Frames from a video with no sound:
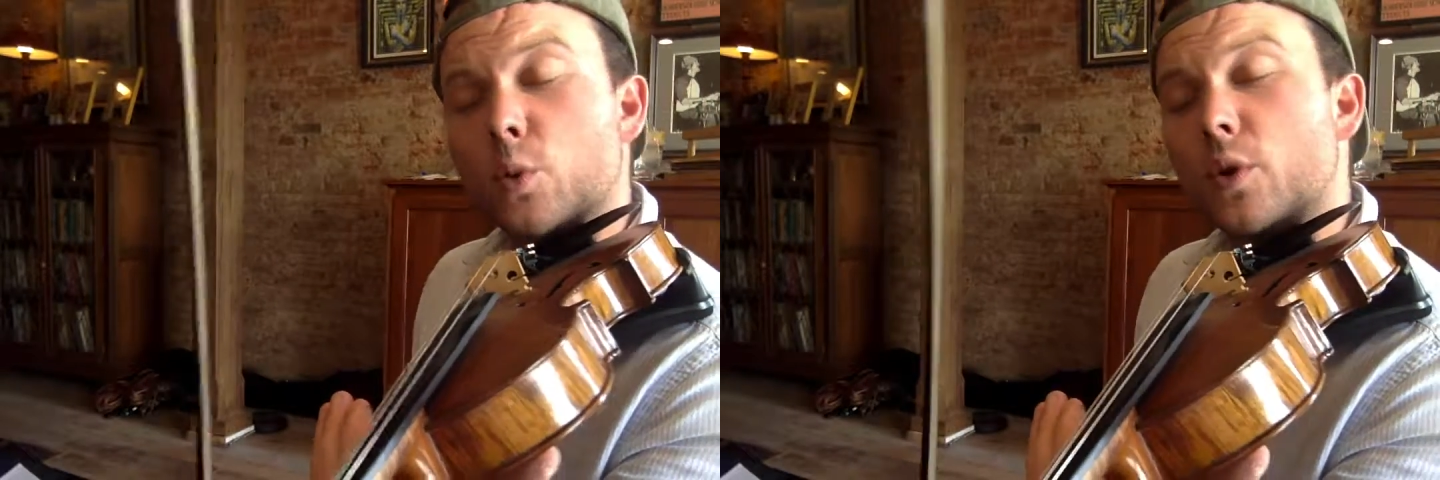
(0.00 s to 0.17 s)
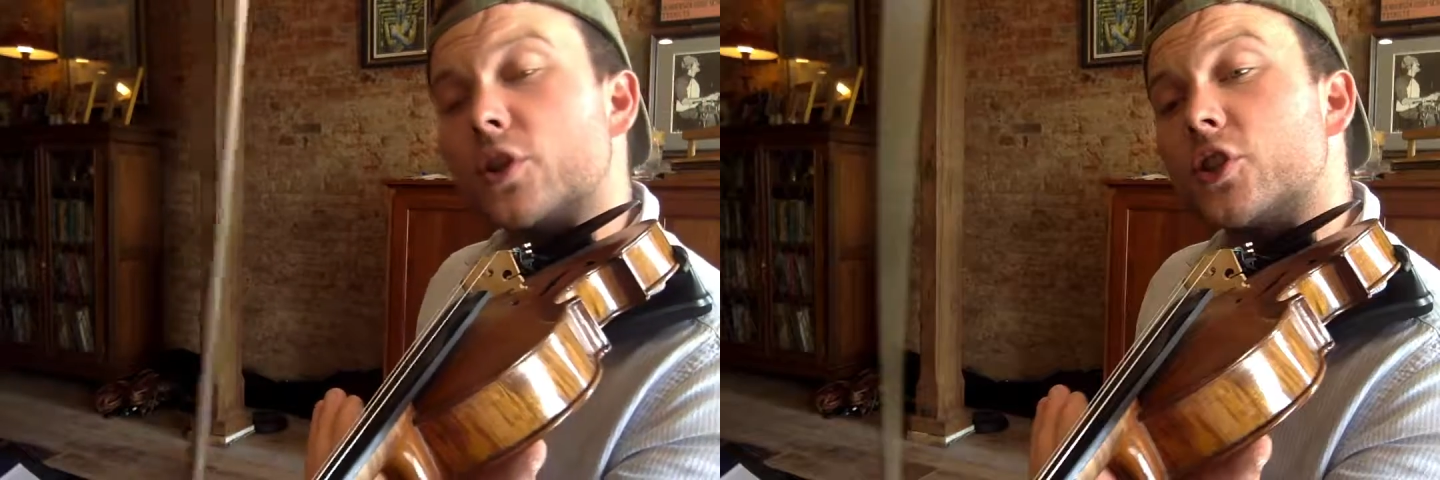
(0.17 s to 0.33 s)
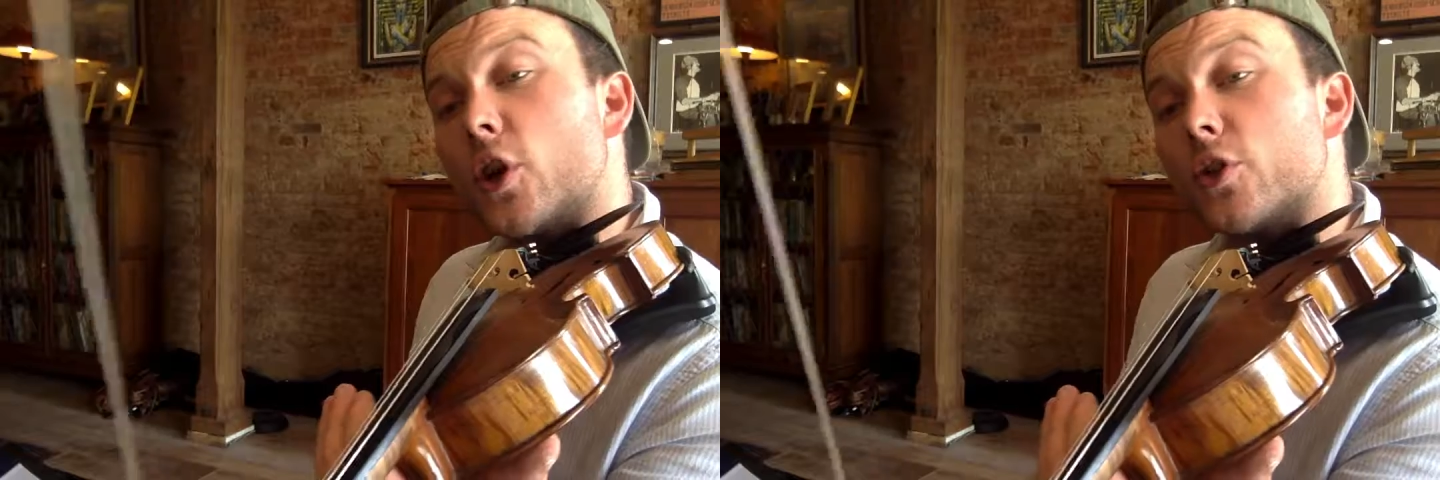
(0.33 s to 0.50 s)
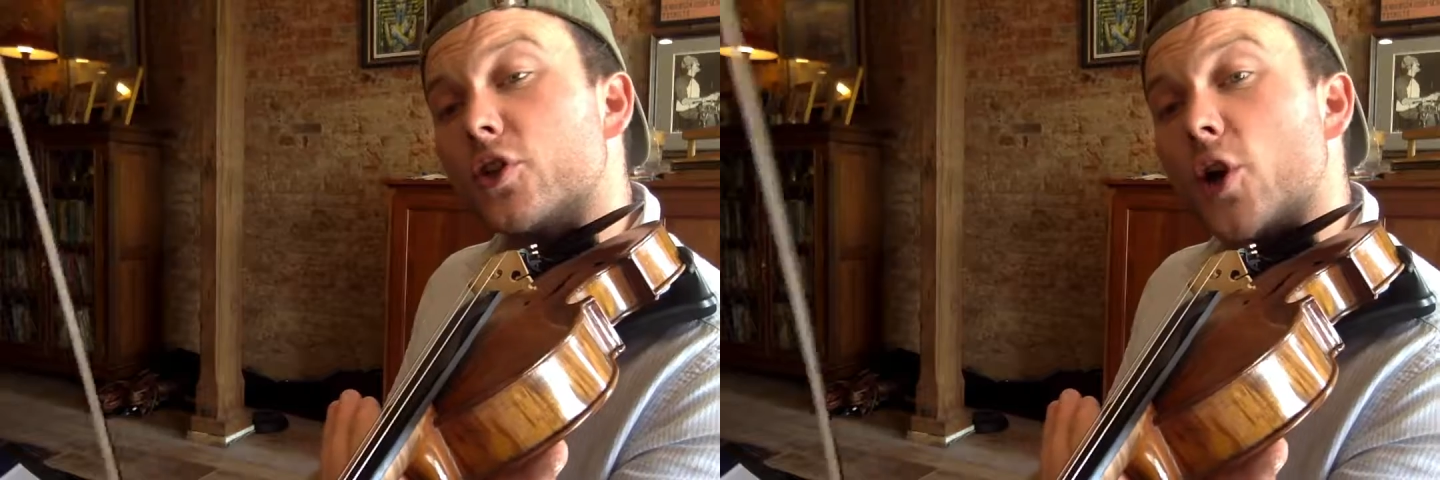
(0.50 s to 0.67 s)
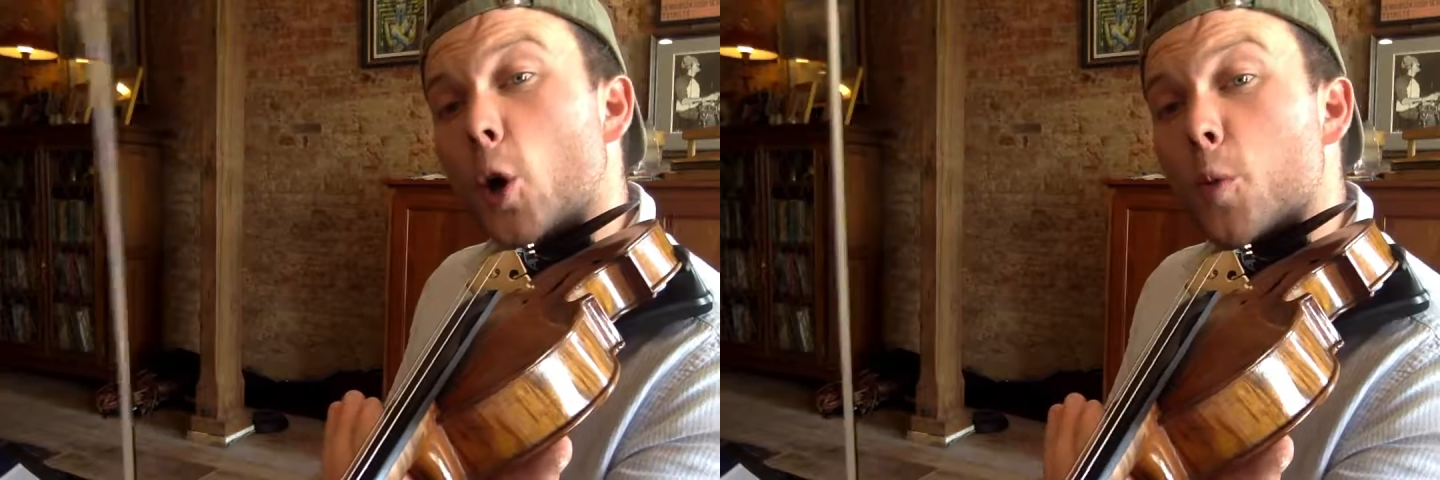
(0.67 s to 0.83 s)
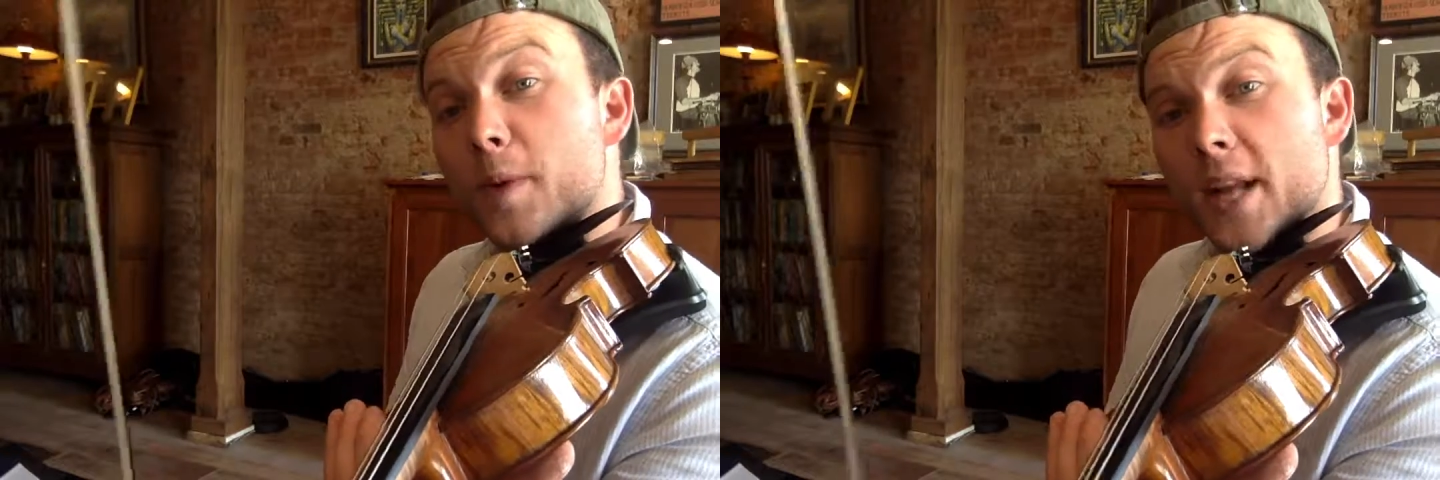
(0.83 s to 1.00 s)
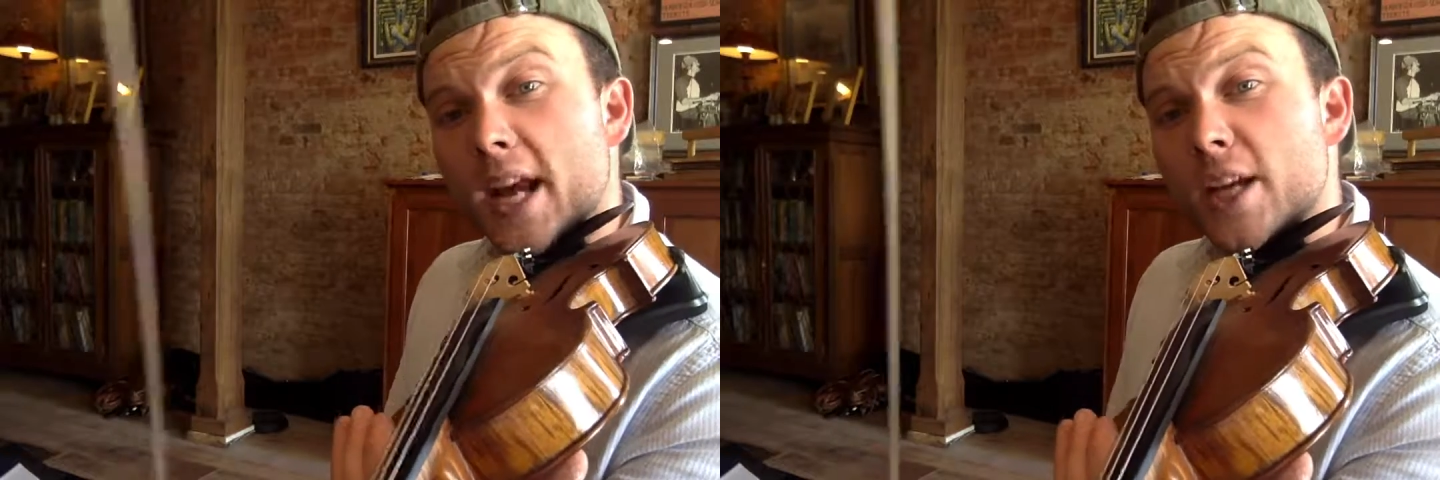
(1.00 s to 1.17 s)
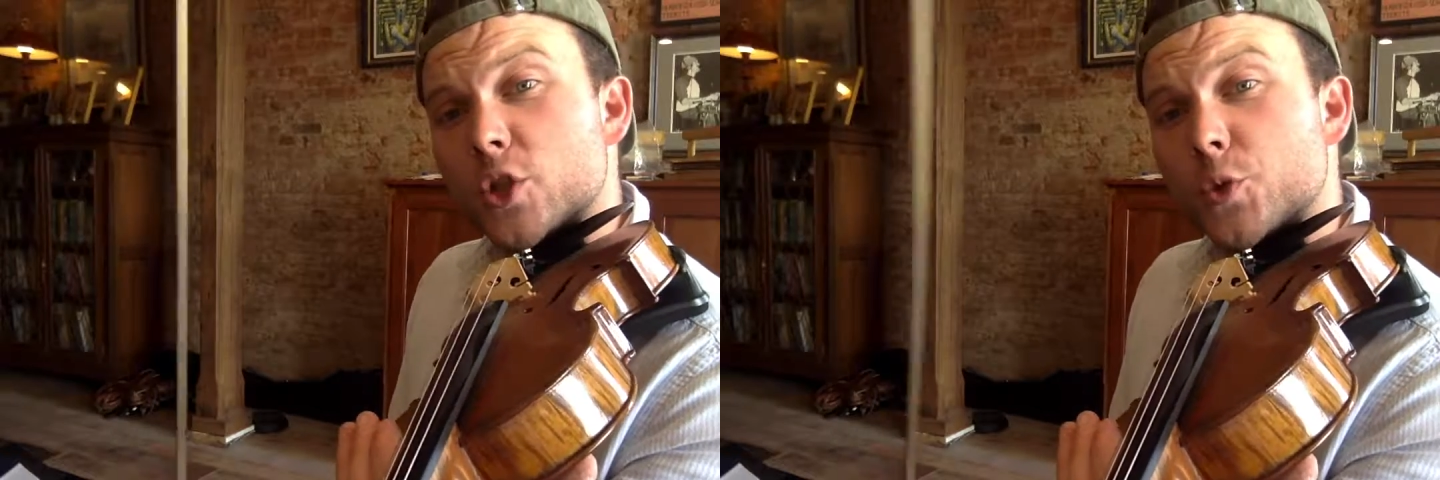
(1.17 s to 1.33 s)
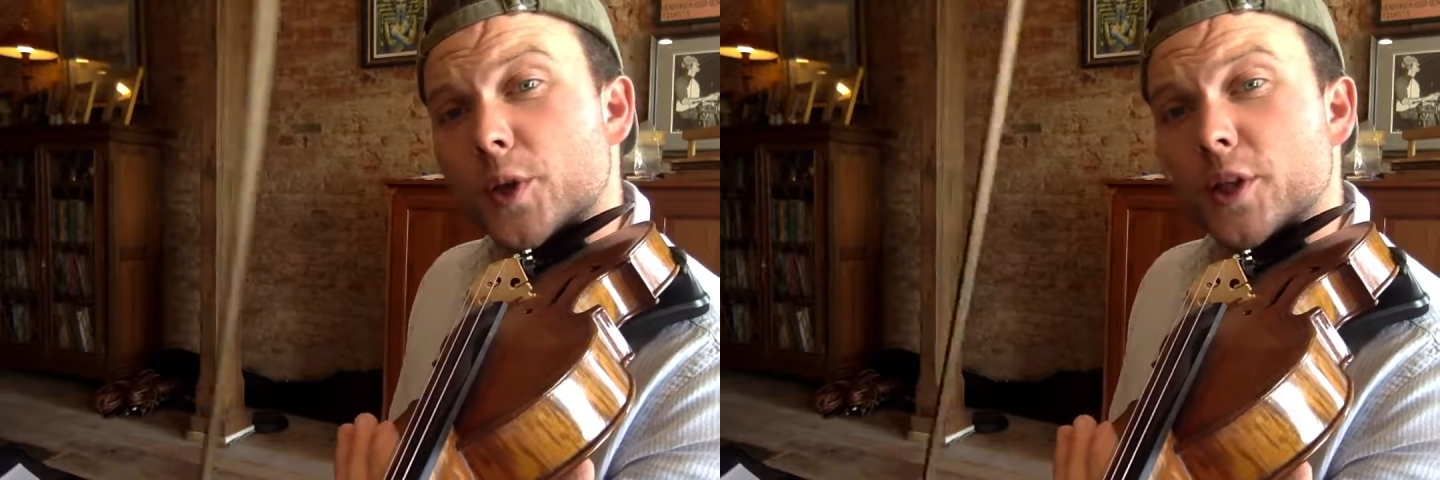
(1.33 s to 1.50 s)
we're going to go to the open A
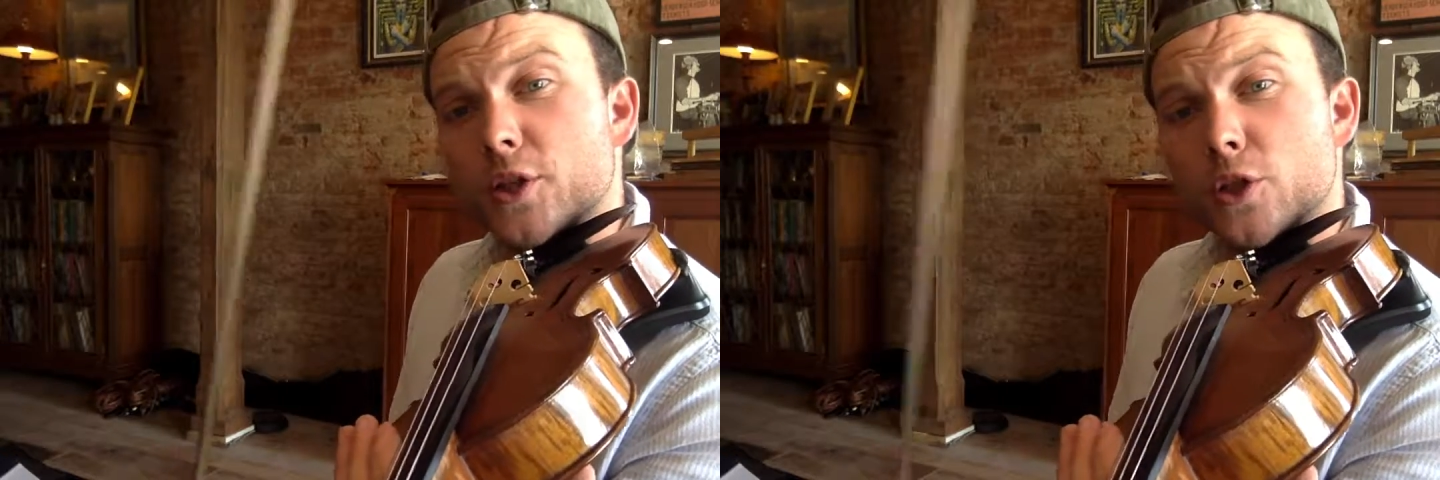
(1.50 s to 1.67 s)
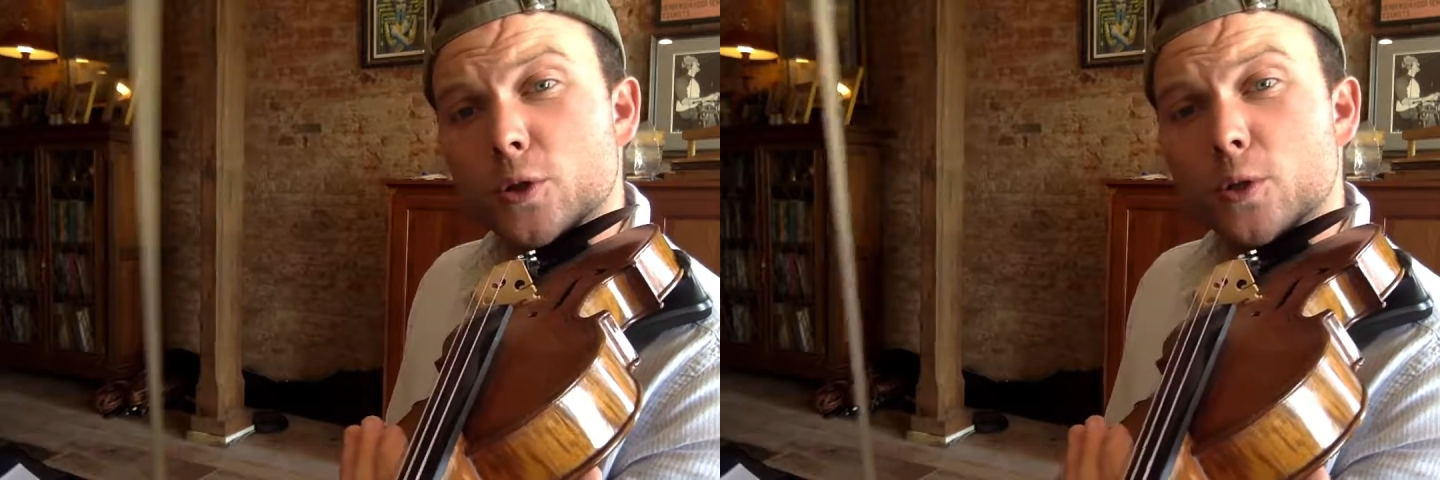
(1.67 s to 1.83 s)
string and